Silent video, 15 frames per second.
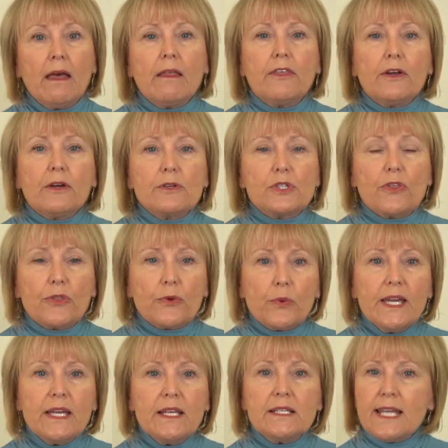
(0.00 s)
There's
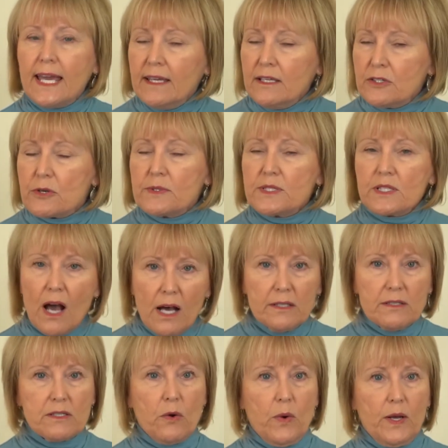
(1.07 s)
3 dangerous
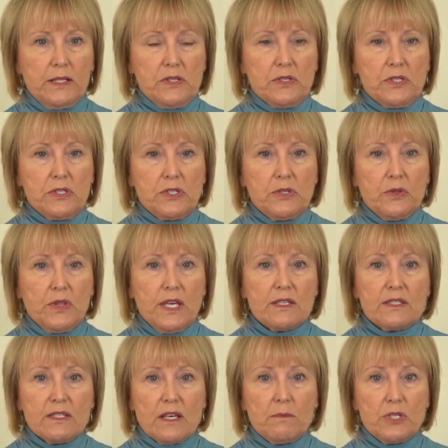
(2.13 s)
consequences to the
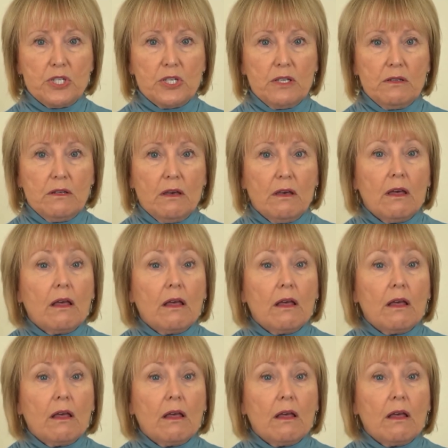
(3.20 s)
assumption